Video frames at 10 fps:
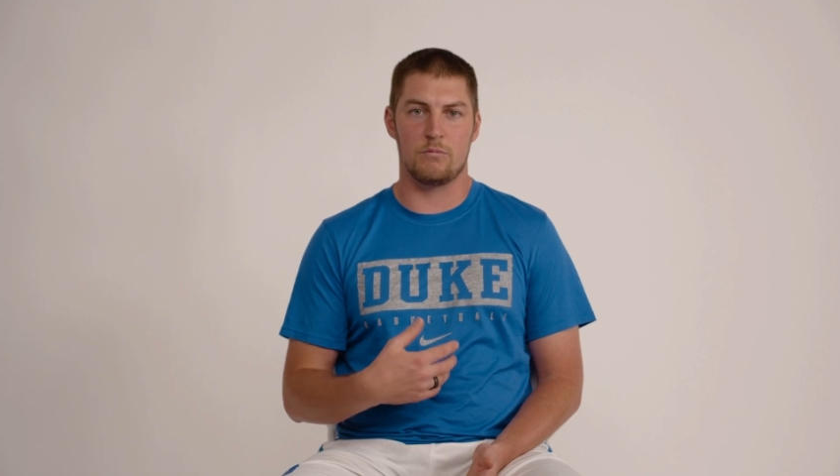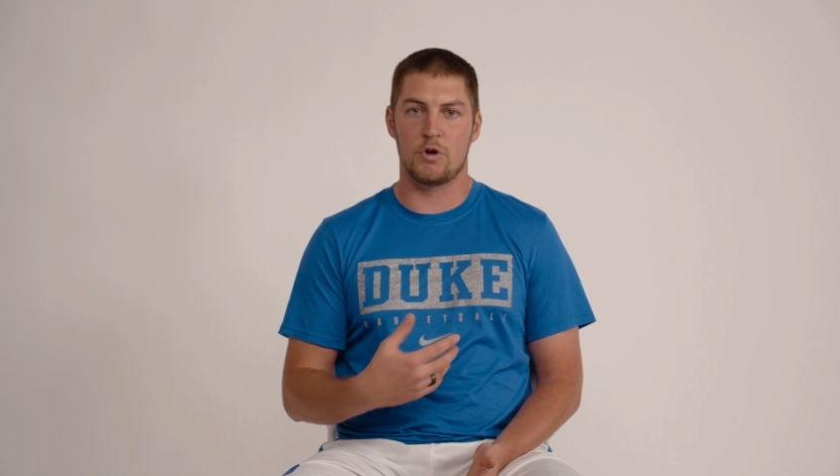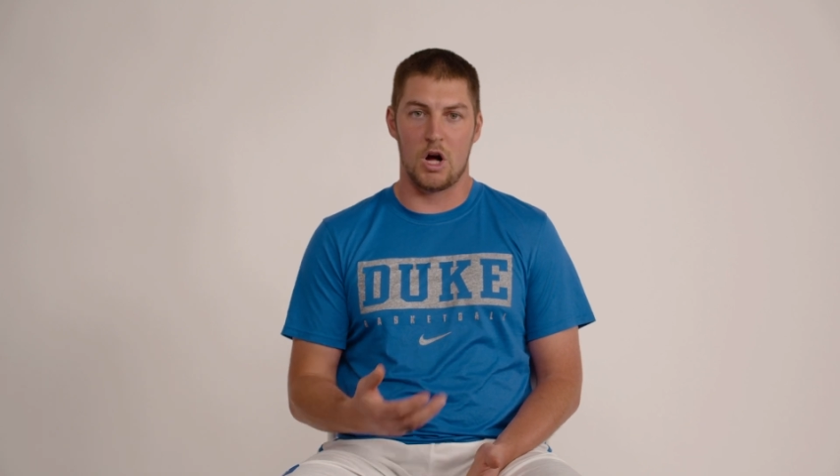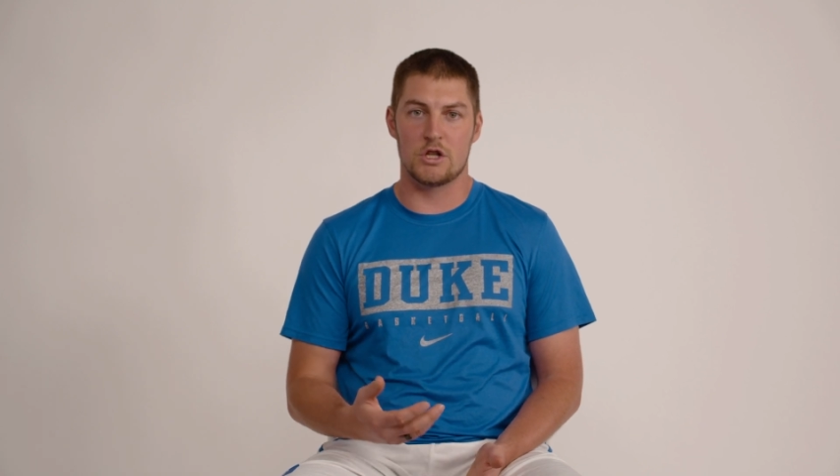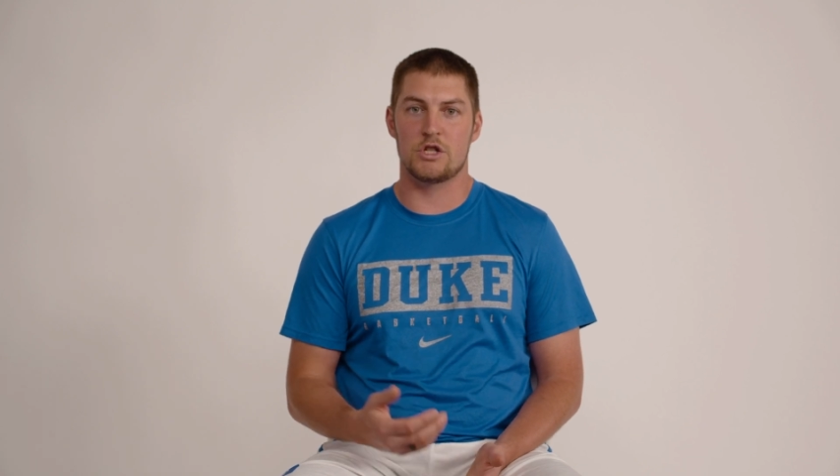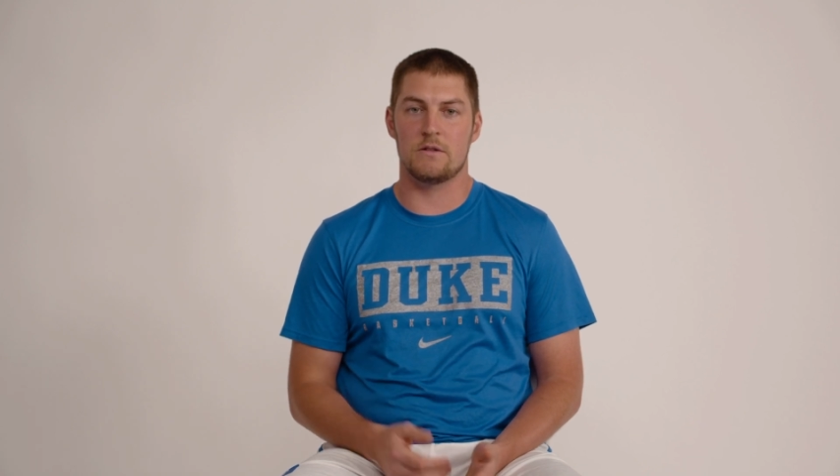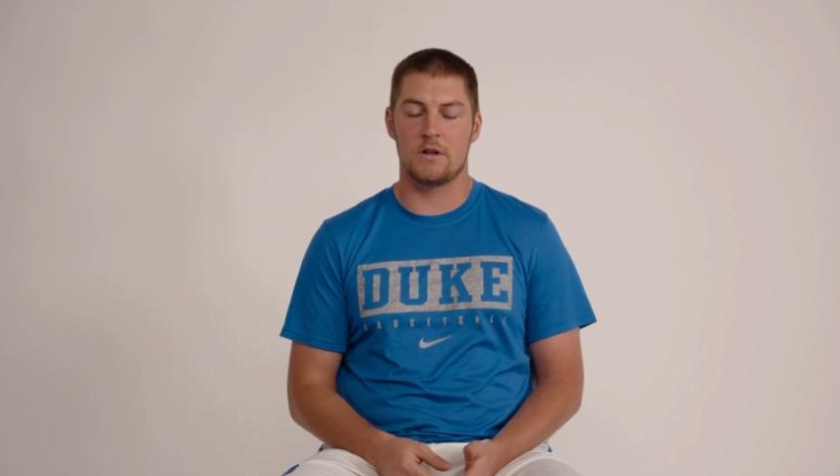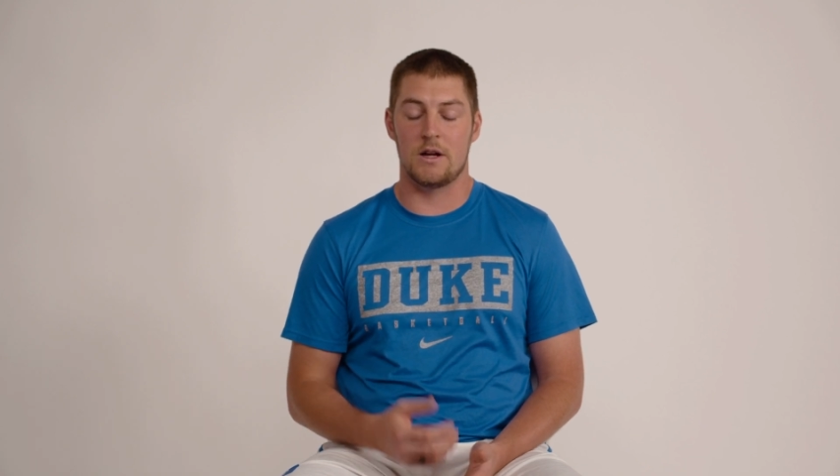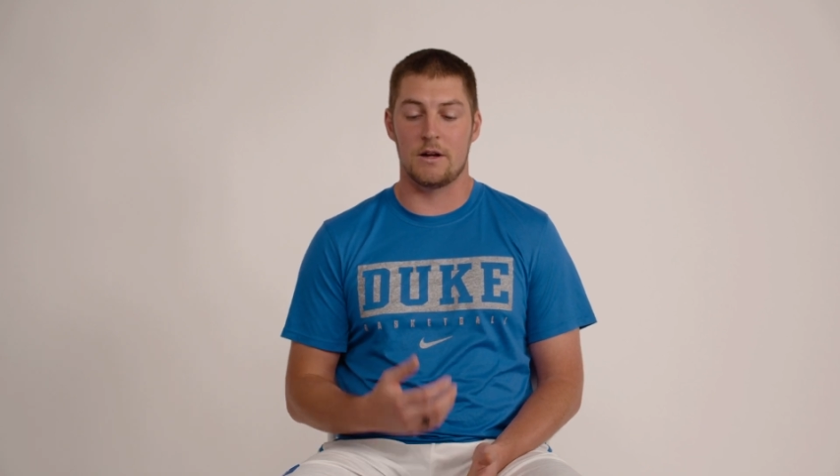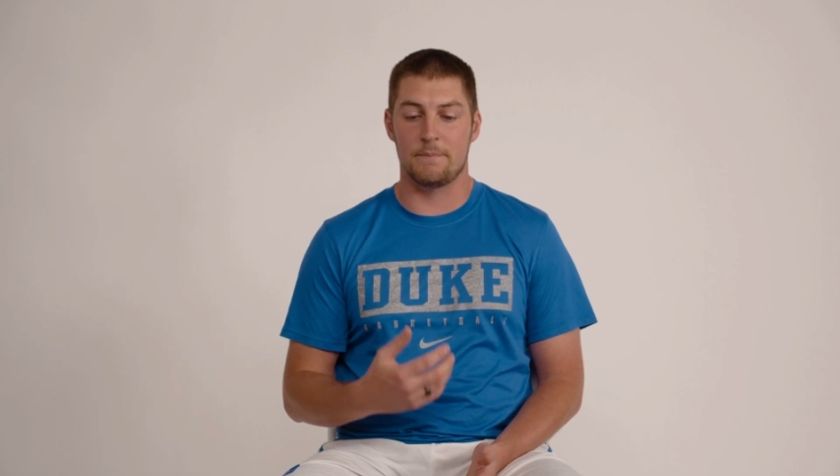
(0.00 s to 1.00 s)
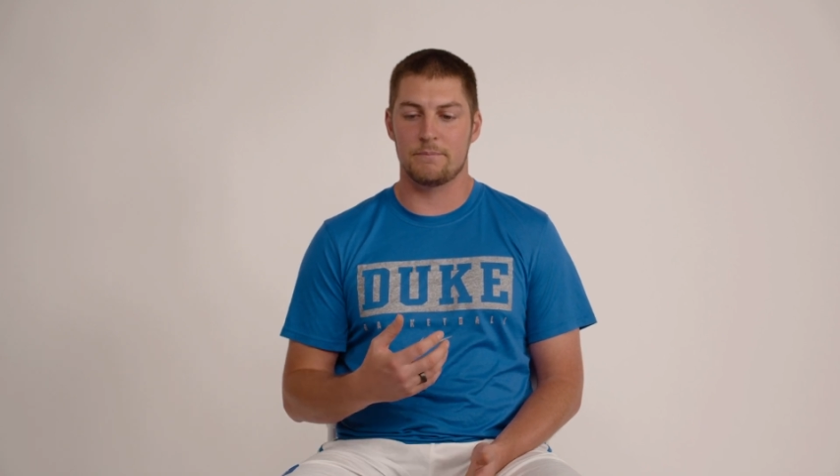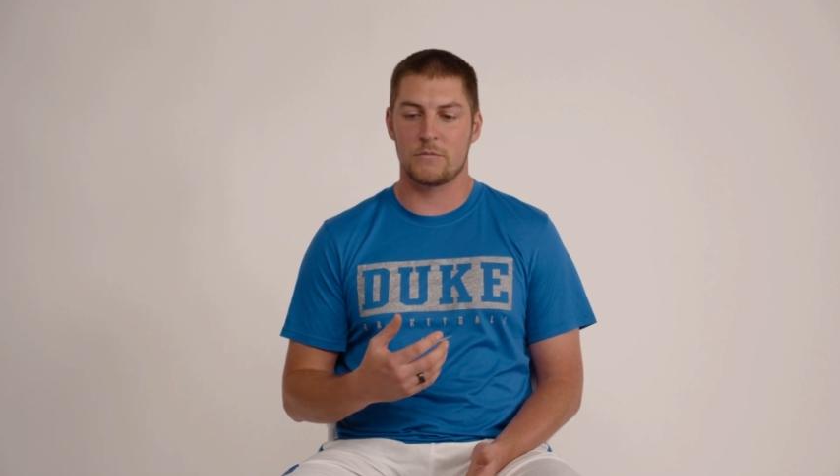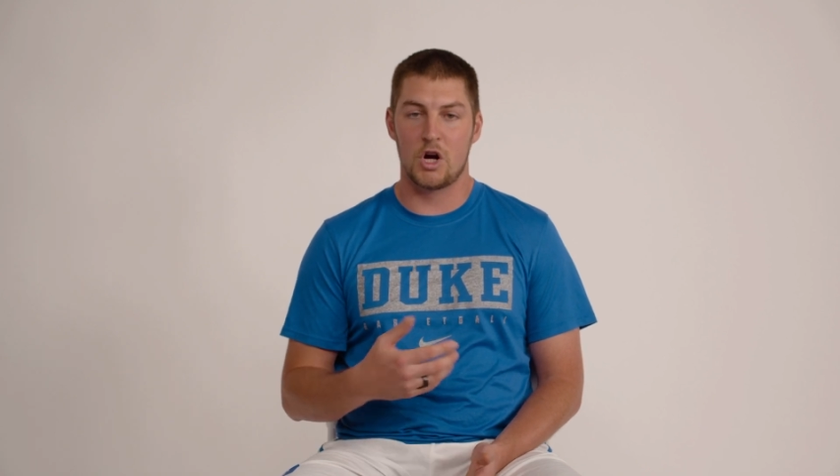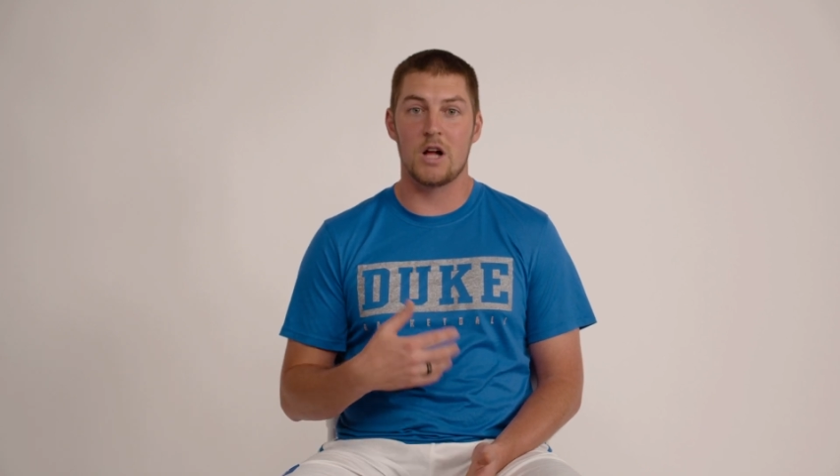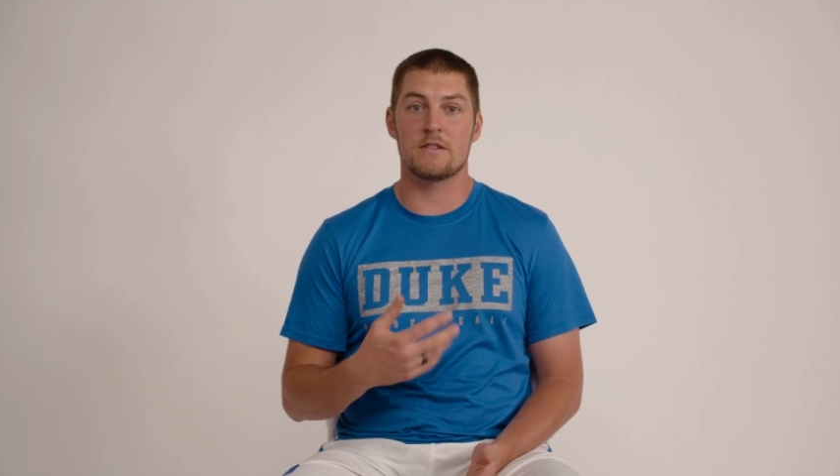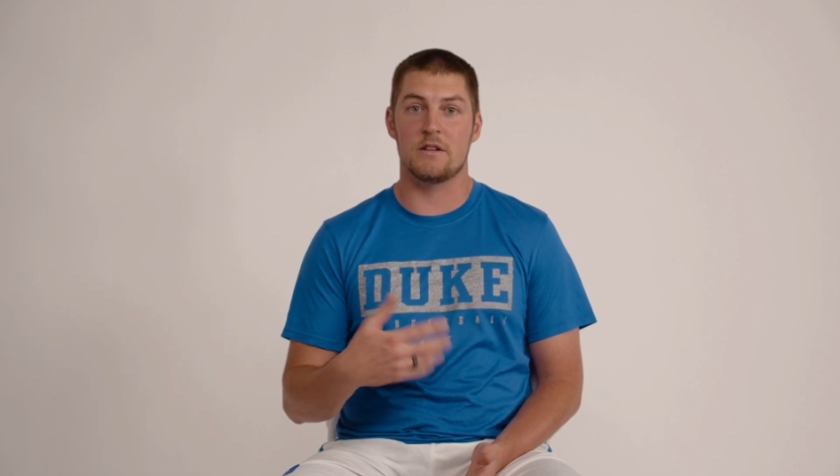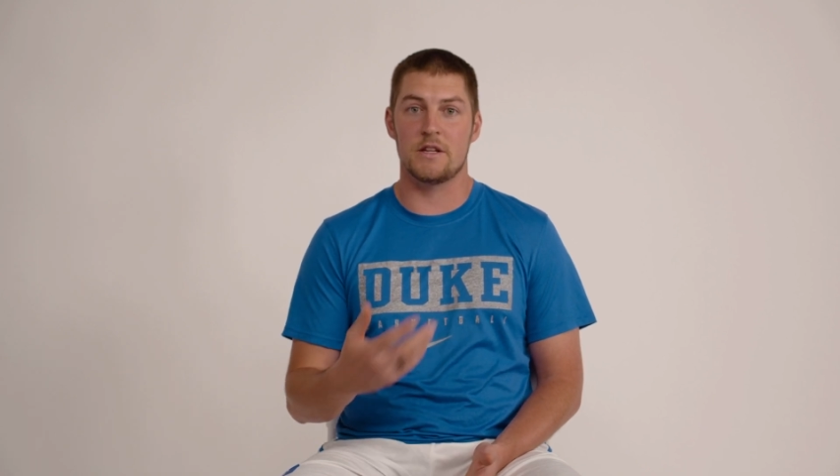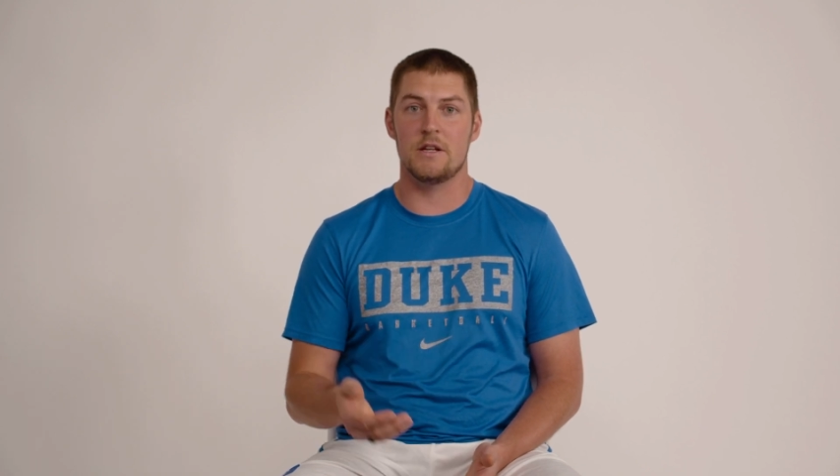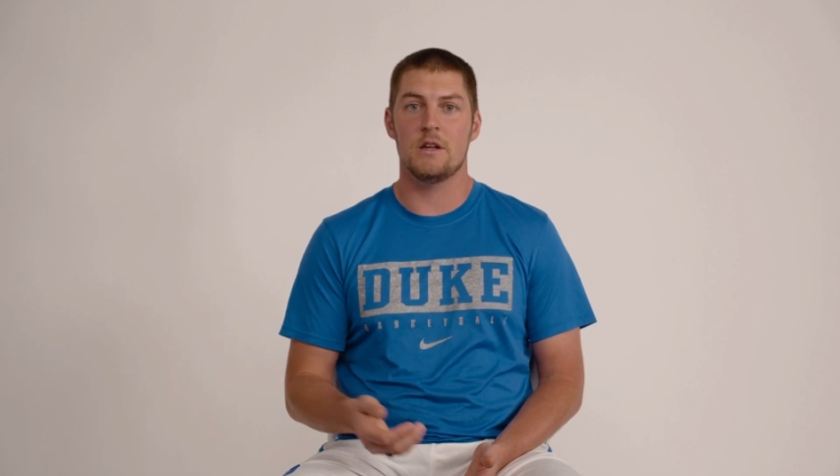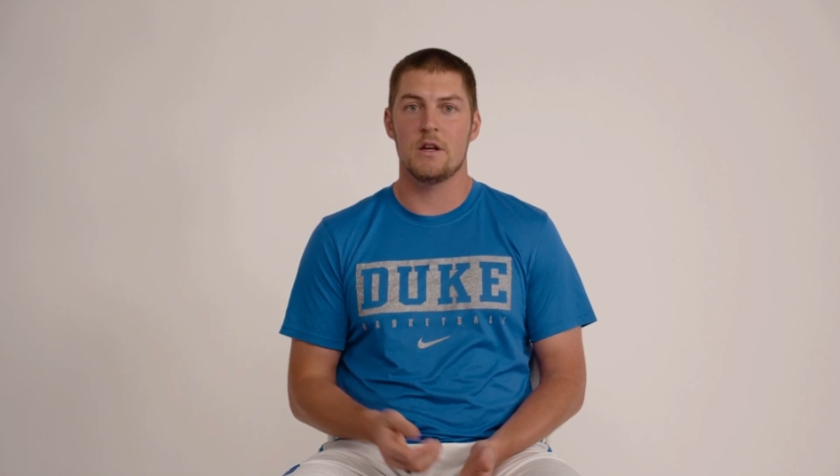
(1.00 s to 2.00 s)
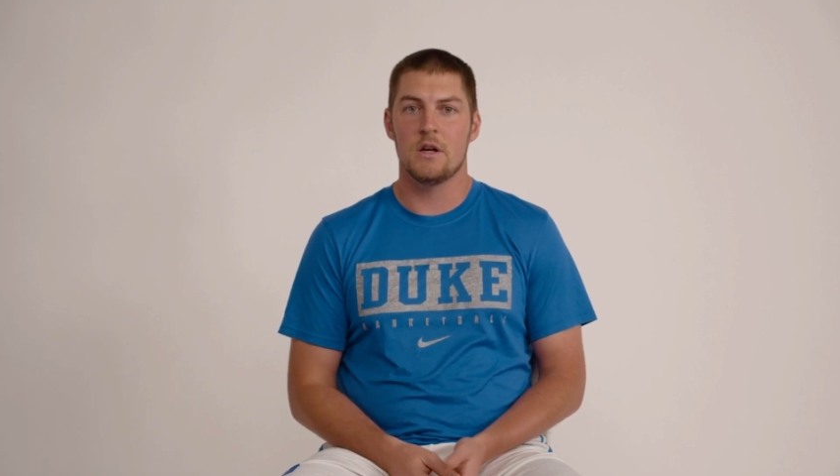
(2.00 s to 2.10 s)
constantly